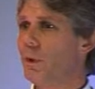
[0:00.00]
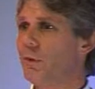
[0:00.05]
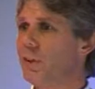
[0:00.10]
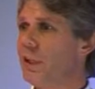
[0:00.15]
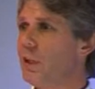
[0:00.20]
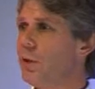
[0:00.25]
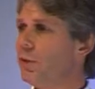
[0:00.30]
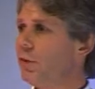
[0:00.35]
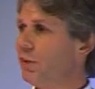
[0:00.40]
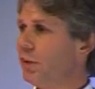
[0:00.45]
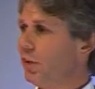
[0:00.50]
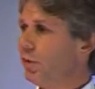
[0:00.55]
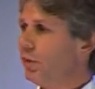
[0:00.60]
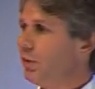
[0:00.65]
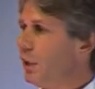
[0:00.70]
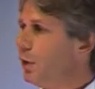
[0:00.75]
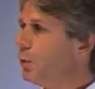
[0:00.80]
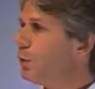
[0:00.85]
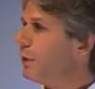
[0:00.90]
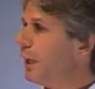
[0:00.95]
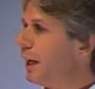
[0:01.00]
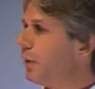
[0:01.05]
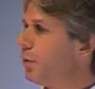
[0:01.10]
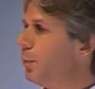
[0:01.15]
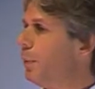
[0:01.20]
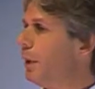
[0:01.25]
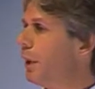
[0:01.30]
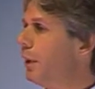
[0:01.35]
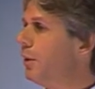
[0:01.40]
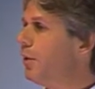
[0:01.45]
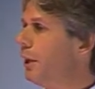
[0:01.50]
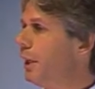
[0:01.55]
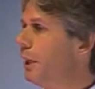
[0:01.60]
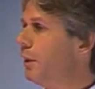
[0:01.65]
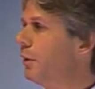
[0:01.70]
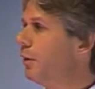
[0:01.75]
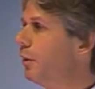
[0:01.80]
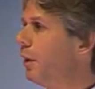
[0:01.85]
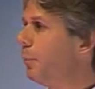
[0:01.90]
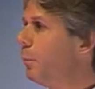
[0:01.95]
we've used this new flexibility
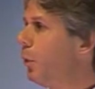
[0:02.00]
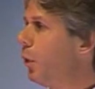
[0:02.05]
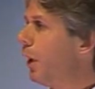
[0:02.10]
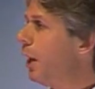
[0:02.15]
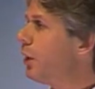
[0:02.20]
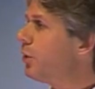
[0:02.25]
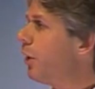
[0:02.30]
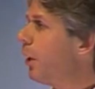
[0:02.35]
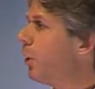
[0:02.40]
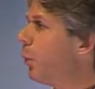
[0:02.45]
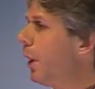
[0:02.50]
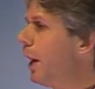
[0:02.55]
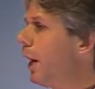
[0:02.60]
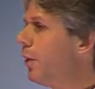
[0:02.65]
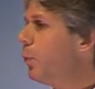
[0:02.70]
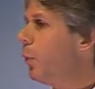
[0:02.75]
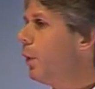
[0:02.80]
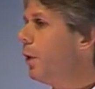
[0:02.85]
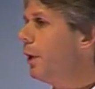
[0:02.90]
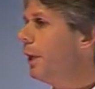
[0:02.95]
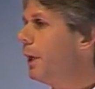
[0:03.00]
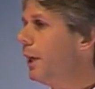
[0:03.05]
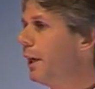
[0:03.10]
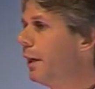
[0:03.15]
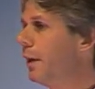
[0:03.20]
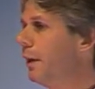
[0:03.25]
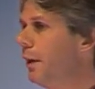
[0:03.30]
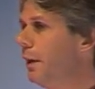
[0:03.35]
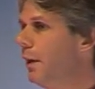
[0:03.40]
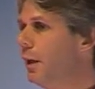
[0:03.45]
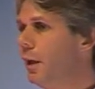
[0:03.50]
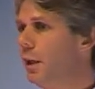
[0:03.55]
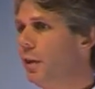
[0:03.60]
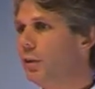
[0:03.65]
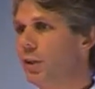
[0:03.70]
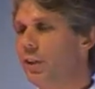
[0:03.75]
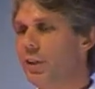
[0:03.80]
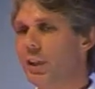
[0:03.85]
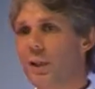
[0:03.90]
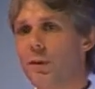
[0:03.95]
and more agile way of working
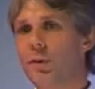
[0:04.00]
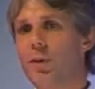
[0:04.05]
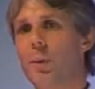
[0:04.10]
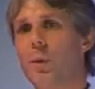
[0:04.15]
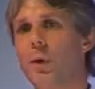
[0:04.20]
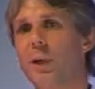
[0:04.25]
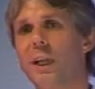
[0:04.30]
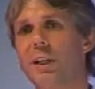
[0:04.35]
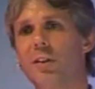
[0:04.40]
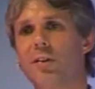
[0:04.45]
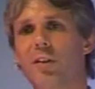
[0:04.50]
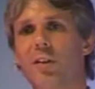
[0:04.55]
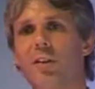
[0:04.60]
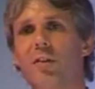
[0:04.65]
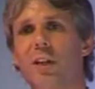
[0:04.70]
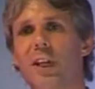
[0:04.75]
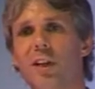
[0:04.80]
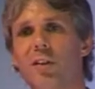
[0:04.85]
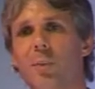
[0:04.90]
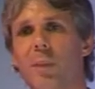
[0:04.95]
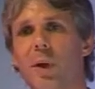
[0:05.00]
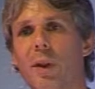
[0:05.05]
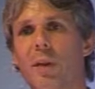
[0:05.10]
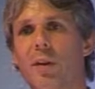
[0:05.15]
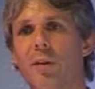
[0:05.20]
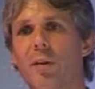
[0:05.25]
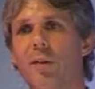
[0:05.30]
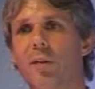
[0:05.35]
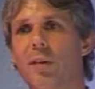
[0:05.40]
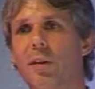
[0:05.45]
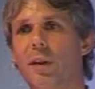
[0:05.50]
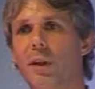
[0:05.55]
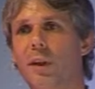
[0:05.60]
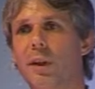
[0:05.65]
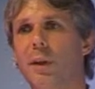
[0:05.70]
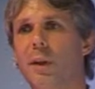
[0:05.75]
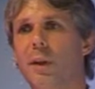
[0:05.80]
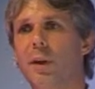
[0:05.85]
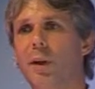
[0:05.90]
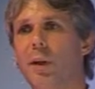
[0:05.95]
to deliver a book in just six months
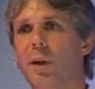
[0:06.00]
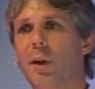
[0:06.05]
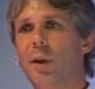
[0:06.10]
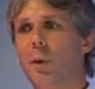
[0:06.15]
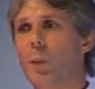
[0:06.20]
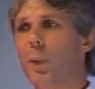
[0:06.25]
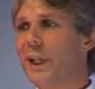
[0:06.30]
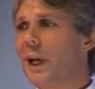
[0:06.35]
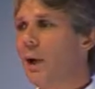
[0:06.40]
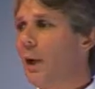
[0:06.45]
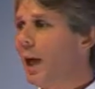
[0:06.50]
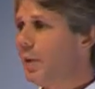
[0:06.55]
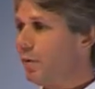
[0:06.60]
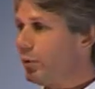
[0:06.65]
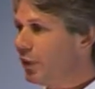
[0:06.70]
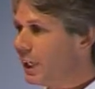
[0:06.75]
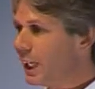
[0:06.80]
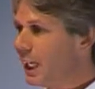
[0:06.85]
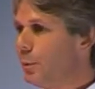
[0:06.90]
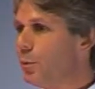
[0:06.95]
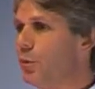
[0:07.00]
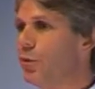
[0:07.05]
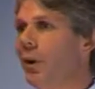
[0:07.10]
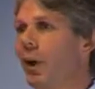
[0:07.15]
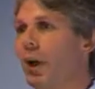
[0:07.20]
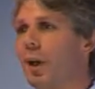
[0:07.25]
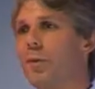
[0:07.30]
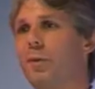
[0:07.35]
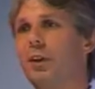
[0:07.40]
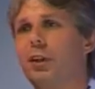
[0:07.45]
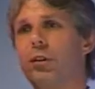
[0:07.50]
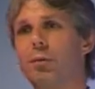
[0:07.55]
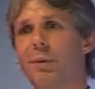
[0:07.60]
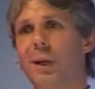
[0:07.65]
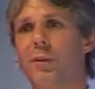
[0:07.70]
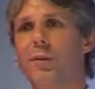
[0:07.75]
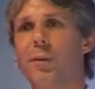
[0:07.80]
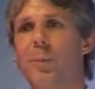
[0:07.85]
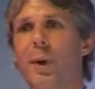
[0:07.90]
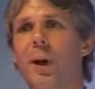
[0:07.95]
without having to keep driving
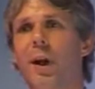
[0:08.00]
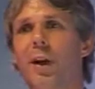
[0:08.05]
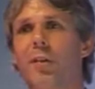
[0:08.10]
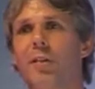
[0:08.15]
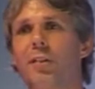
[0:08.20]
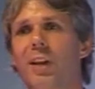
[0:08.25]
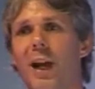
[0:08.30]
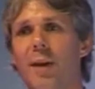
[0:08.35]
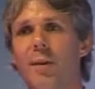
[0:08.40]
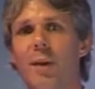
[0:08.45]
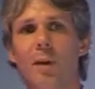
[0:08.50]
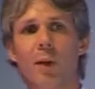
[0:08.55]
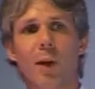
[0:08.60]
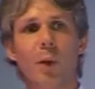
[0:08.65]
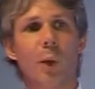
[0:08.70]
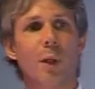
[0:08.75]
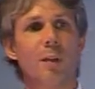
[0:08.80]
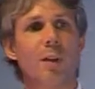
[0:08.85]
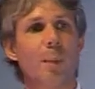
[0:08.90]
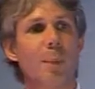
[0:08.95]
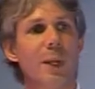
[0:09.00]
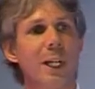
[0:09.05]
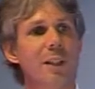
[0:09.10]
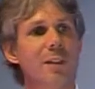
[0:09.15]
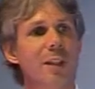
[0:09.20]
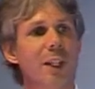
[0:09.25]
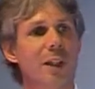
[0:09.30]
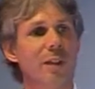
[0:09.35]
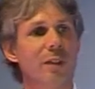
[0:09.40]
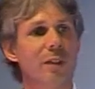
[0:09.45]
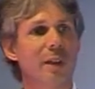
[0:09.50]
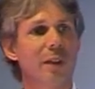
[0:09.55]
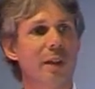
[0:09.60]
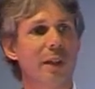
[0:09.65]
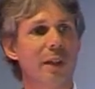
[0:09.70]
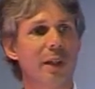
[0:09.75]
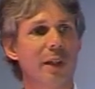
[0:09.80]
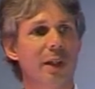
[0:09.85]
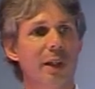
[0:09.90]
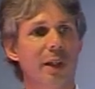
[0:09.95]
300 miles to have all of our meetings.
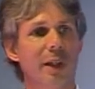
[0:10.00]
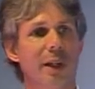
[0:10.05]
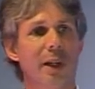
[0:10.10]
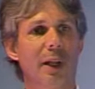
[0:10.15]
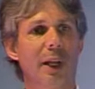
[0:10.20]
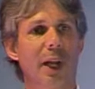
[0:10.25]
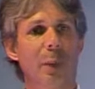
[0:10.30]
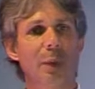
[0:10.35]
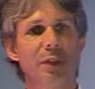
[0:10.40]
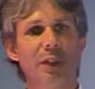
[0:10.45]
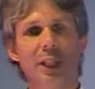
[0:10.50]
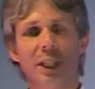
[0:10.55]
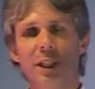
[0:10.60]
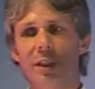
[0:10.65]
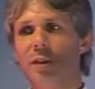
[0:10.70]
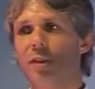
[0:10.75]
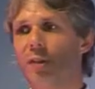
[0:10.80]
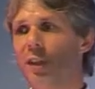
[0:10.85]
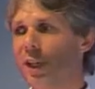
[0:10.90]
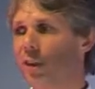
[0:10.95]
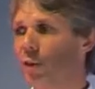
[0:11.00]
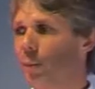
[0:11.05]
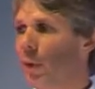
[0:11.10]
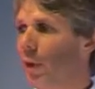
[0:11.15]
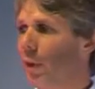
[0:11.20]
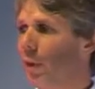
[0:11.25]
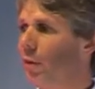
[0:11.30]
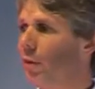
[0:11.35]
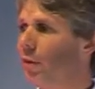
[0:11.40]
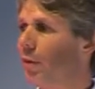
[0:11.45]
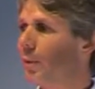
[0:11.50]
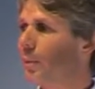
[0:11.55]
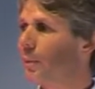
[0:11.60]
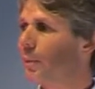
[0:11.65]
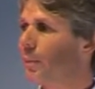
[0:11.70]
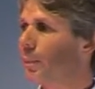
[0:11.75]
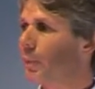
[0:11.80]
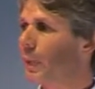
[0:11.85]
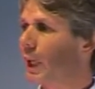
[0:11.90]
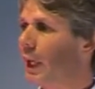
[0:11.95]
We've done it in six months
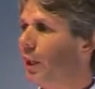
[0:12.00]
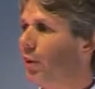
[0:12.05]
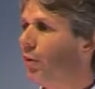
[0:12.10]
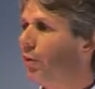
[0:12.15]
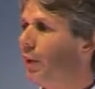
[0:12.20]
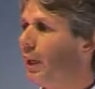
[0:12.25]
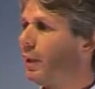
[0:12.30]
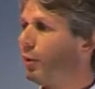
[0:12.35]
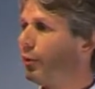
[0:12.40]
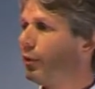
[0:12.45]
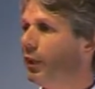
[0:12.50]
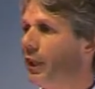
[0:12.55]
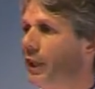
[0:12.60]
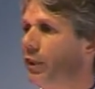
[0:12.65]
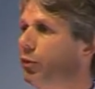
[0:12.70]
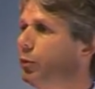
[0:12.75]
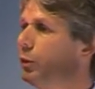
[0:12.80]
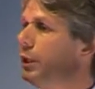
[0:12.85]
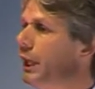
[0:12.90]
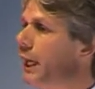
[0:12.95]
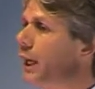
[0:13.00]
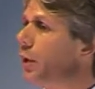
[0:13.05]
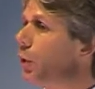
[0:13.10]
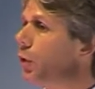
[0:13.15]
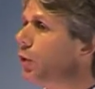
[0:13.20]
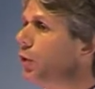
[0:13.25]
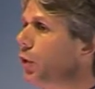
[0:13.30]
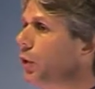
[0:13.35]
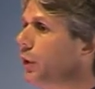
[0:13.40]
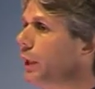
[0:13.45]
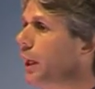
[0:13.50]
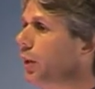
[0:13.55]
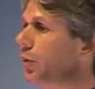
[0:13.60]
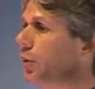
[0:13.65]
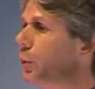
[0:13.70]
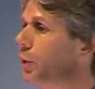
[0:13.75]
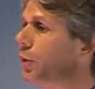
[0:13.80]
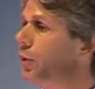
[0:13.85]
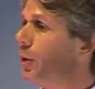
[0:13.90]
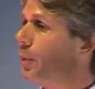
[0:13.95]
instead of the year or two years
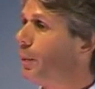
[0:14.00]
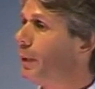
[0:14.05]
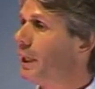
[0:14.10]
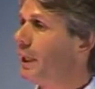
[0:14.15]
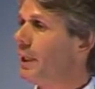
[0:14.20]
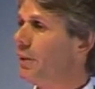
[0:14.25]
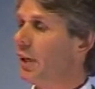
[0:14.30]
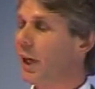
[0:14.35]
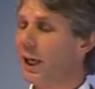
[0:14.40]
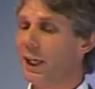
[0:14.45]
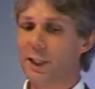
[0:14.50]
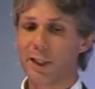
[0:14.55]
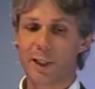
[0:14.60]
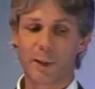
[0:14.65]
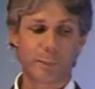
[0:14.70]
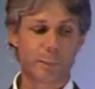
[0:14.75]
it would typically take.